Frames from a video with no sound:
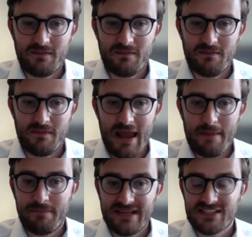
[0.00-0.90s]

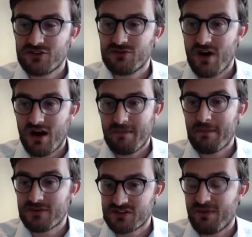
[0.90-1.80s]

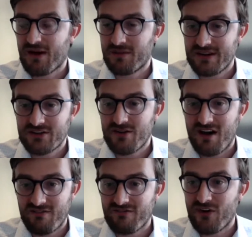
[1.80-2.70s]
Members of parliament do
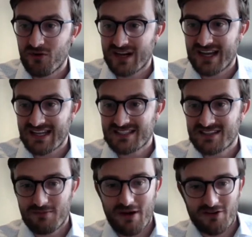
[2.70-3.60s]
not vote against
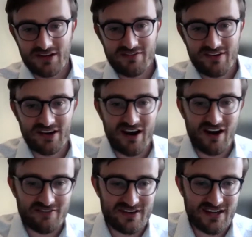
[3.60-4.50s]
their party very
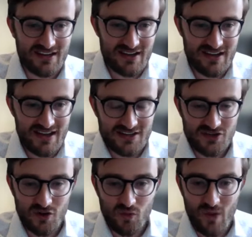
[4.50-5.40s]
often.
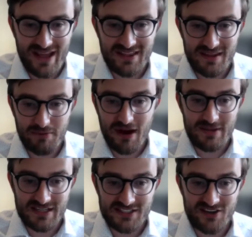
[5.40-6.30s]
So when the prime
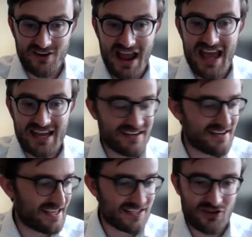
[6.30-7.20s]
minister
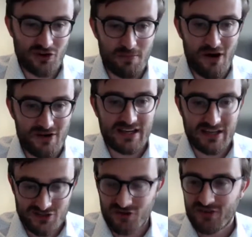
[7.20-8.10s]
and his or her party
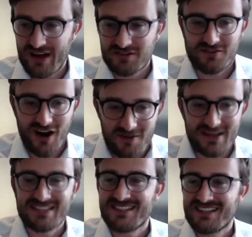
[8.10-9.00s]
control the House of
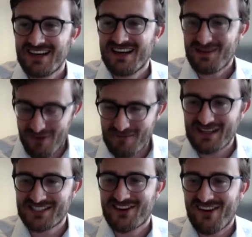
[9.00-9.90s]
Commons, the prime
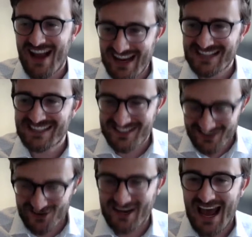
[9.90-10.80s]
minister and his
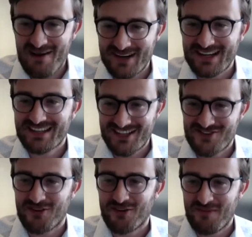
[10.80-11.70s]
or her cabinet
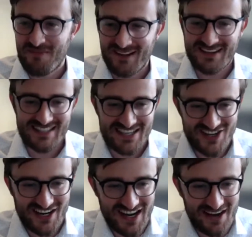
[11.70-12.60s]
control the policy
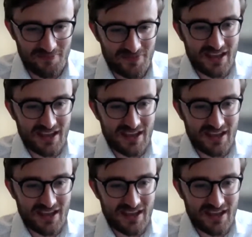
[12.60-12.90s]
agenda.